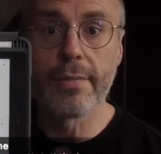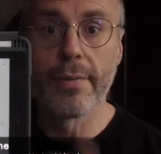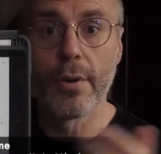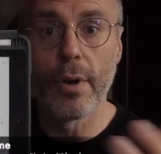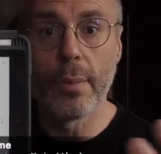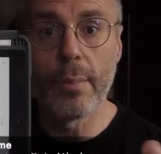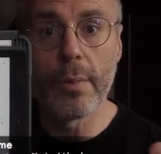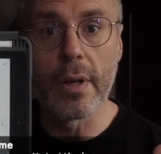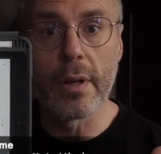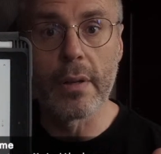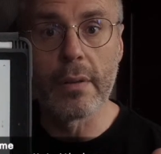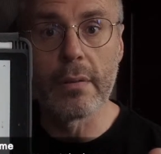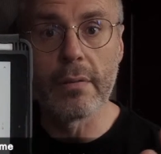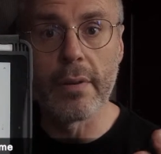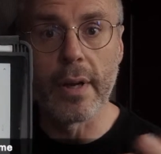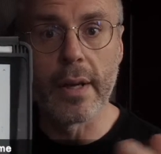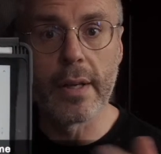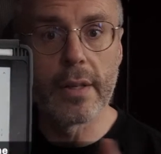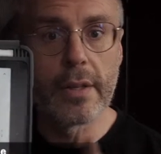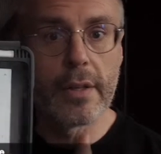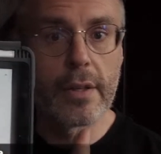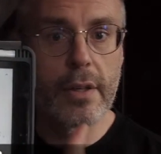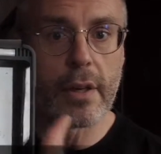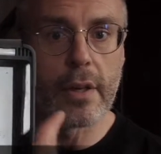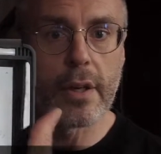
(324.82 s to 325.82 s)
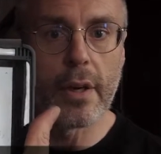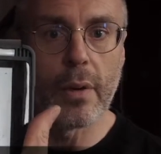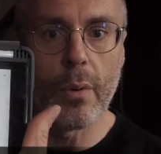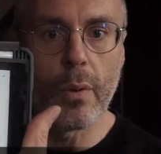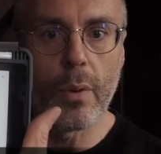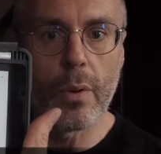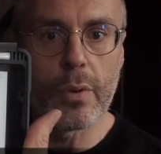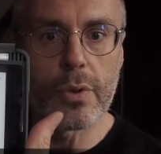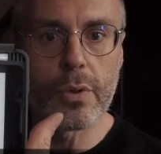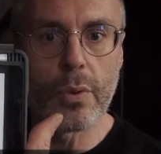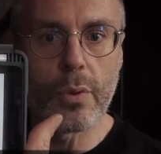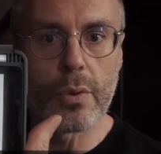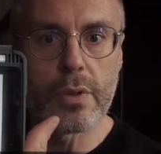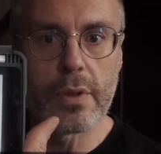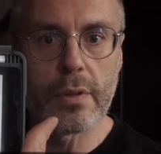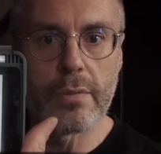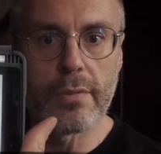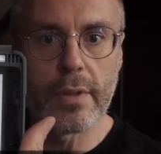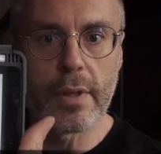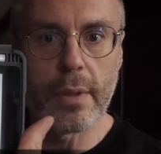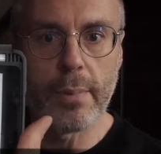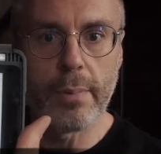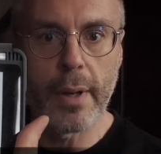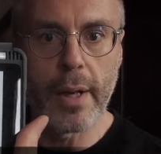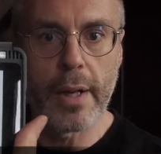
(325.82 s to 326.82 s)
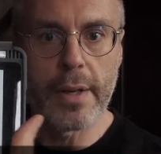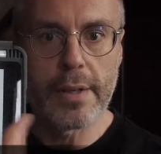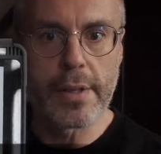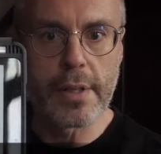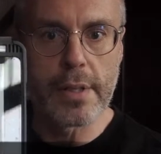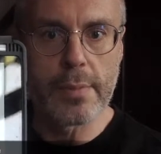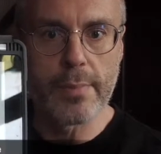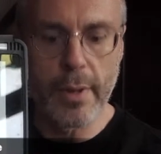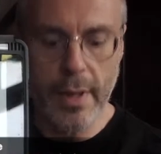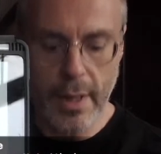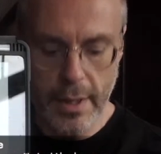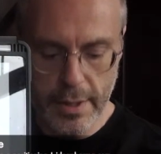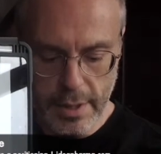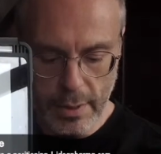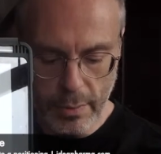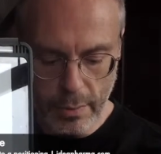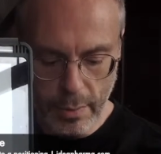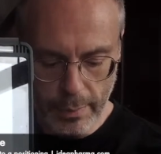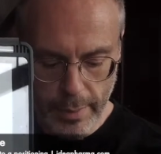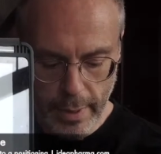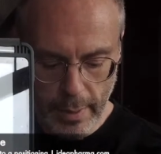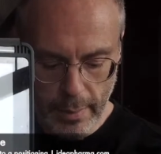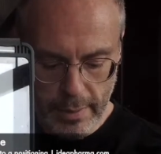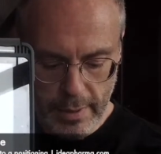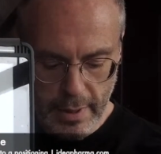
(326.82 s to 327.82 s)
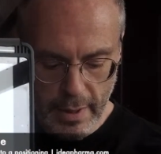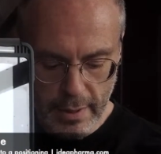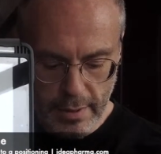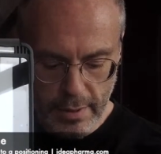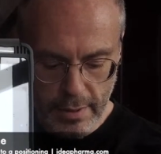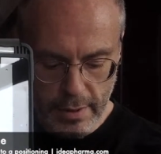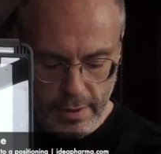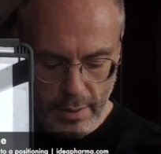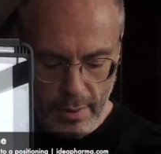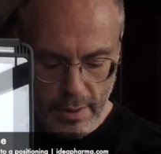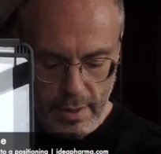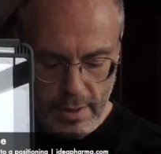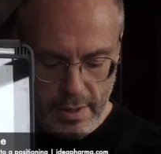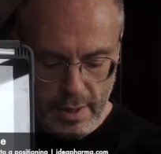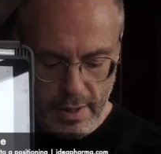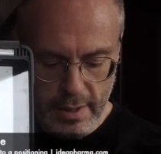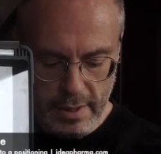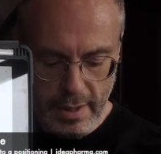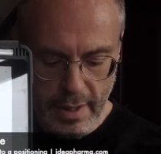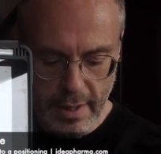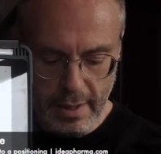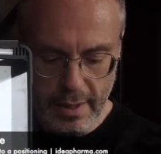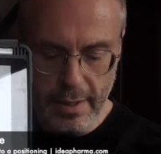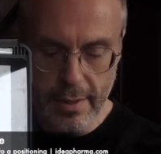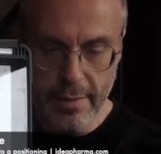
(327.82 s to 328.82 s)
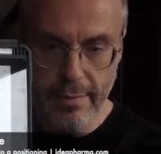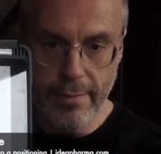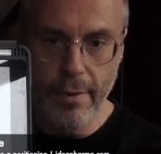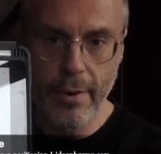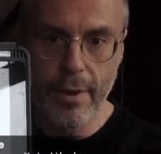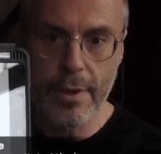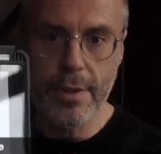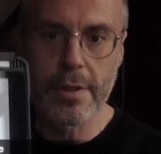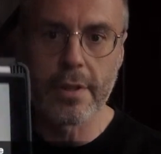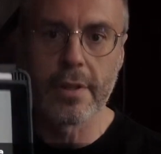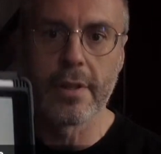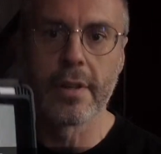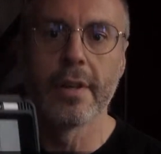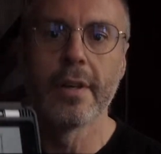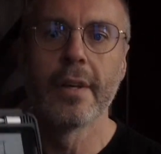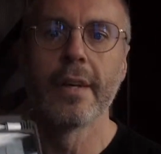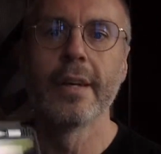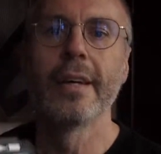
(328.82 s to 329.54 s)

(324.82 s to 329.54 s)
phenomenal, right? You could go all sorts of other places, but actually what people tend to do is they take this first